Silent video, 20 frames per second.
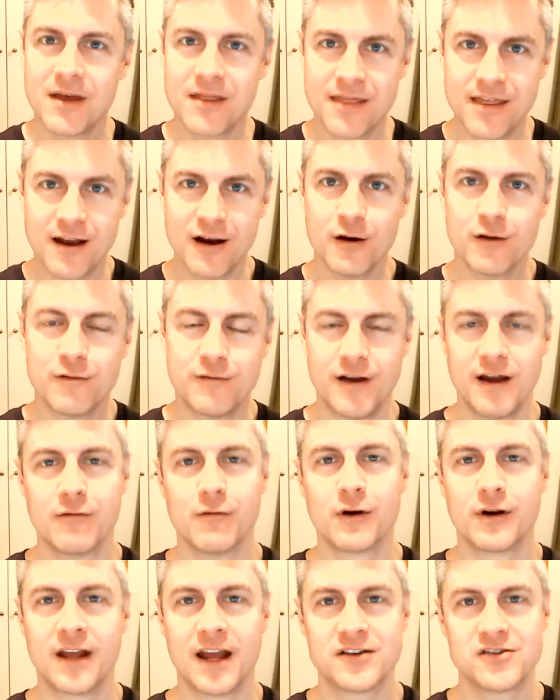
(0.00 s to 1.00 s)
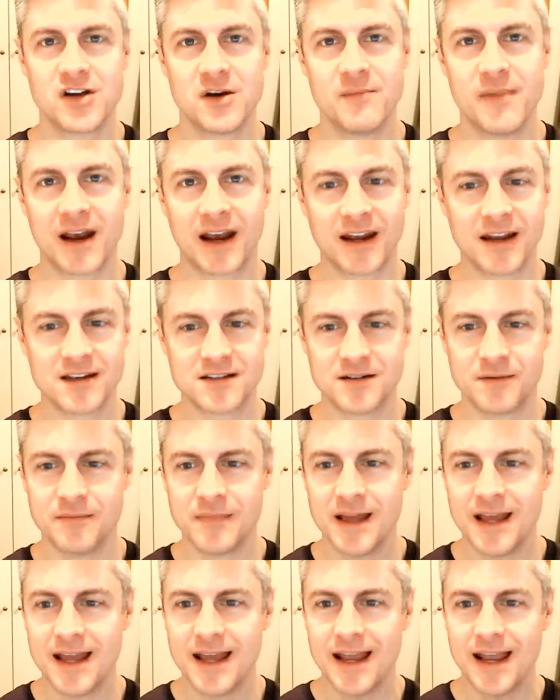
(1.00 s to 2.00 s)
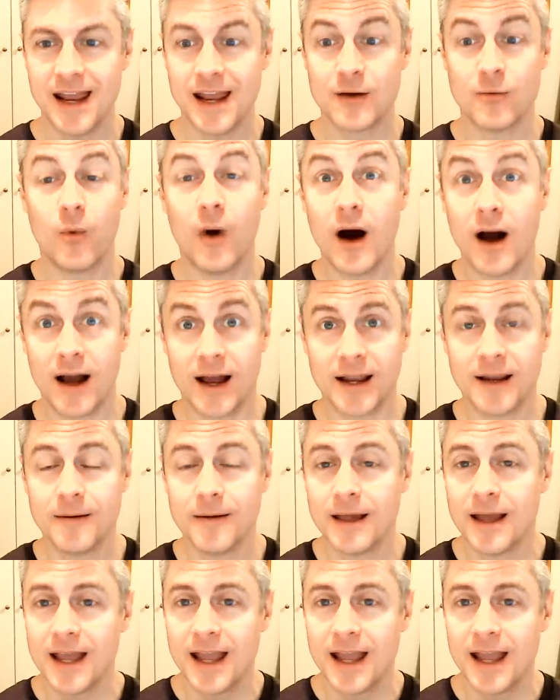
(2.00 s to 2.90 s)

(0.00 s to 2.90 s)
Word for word: their favorite catch-up mechanism and why.